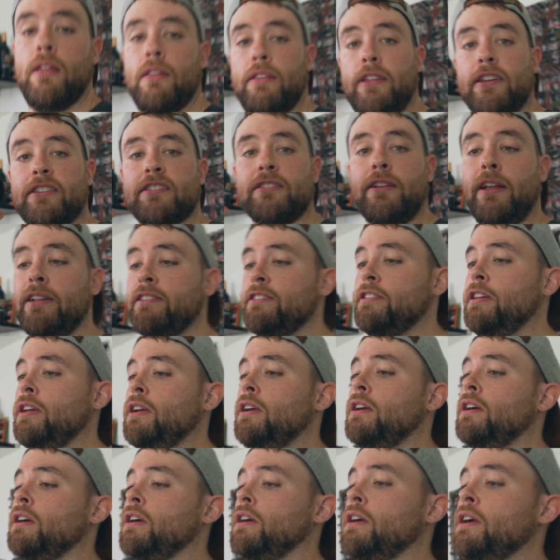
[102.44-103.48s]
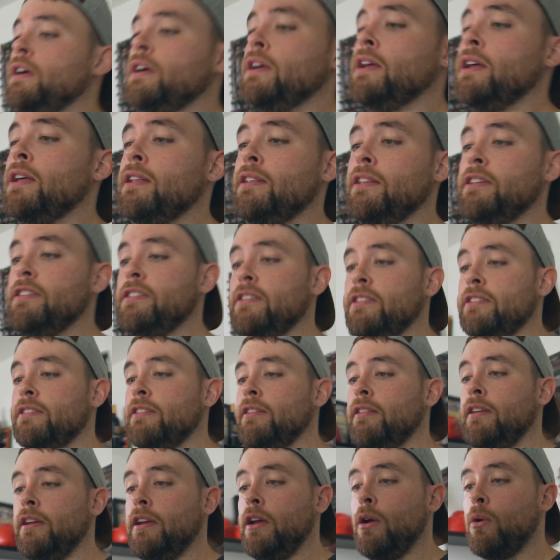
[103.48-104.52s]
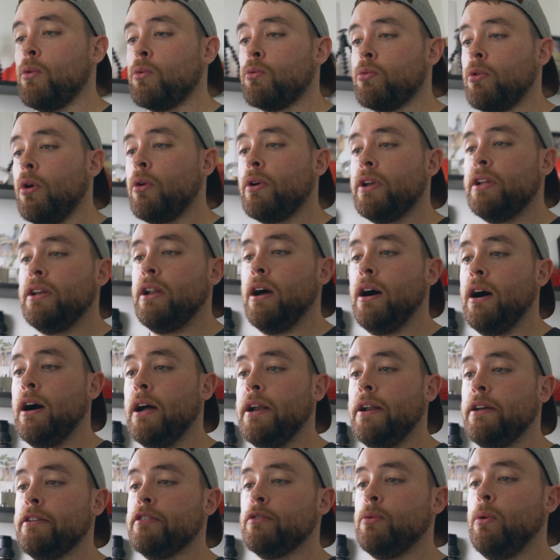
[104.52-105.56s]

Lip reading: This lens here, this is the Rokinon